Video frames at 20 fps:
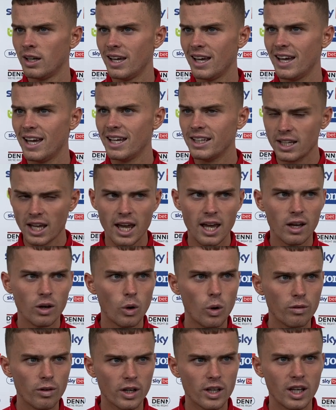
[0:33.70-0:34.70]
Uh, yeah,
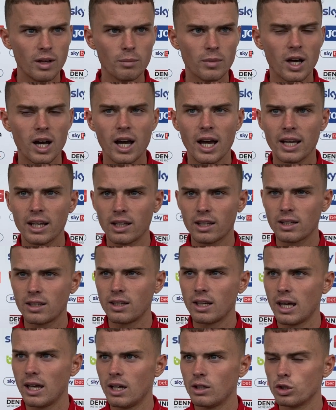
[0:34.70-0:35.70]
overcame that. I think
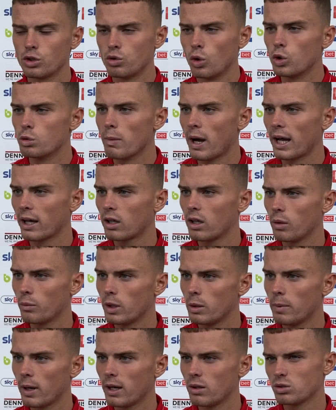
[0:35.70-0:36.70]
uh, just rolled my ankle a
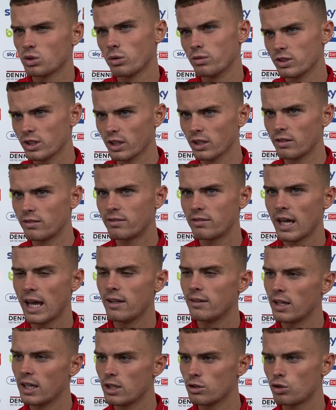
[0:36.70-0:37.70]
wee bit. It was obviously
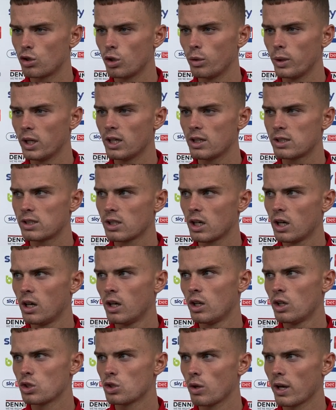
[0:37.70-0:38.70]
10 days, two weeks,
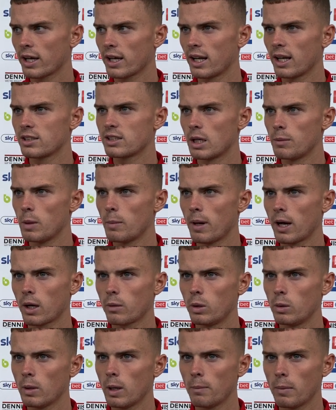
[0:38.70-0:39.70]
so that kind of set me back a
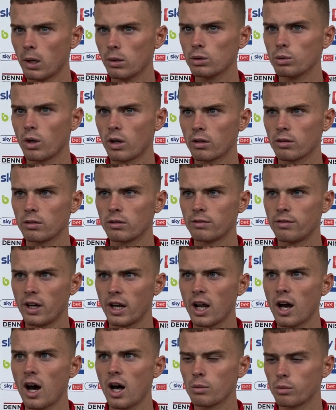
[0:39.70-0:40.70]
wee bit. But I was working
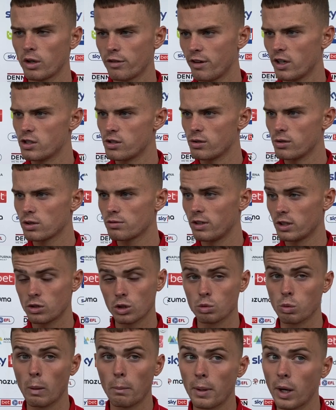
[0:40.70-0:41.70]
very hard with the physios.
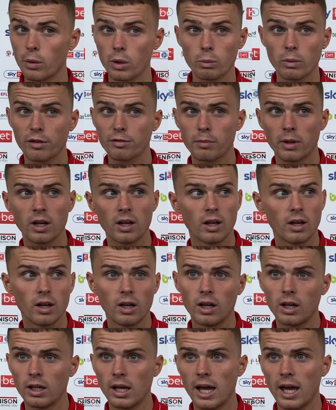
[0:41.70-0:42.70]
Physios were brilliant with me
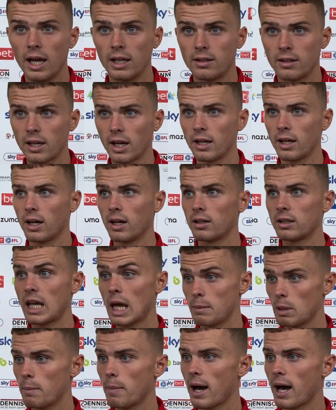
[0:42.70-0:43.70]
uh, to kind of
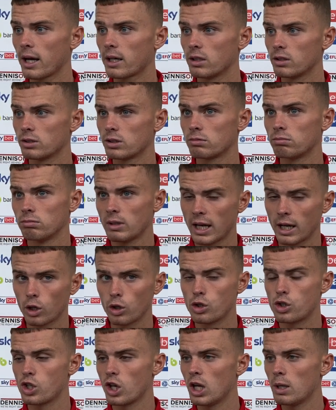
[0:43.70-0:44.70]
get me back as in a
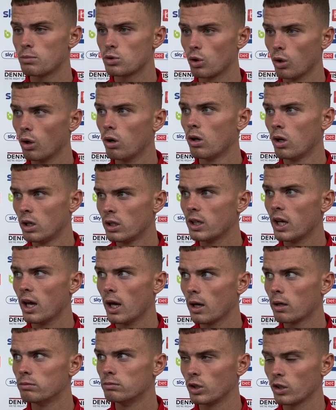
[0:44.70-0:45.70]
good shape. So
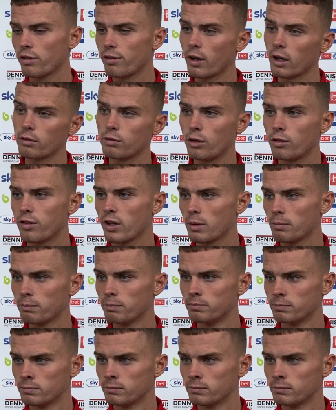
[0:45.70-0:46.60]
yeah, I'm really thankful for them.